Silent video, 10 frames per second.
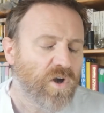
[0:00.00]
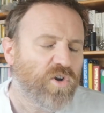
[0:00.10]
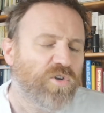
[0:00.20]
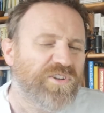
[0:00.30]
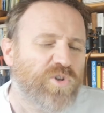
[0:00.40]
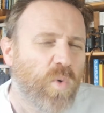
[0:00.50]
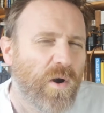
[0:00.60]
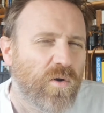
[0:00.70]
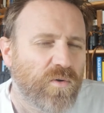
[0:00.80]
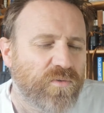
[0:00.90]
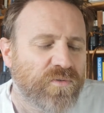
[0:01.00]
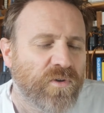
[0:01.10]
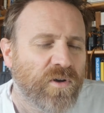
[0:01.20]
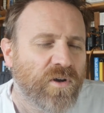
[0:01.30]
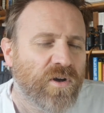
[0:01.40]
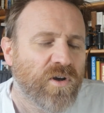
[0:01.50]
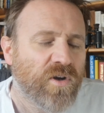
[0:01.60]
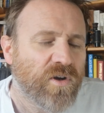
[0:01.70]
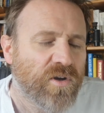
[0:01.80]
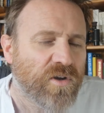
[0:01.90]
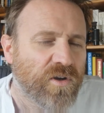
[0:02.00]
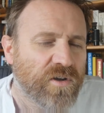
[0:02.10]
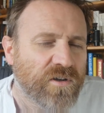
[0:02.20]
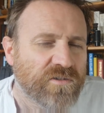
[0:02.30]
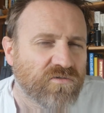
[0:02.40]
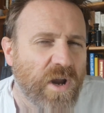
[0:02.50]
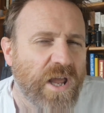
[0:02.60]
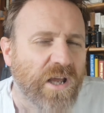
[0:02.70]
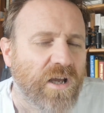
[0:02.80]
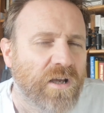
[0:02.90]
And on the 12th ring,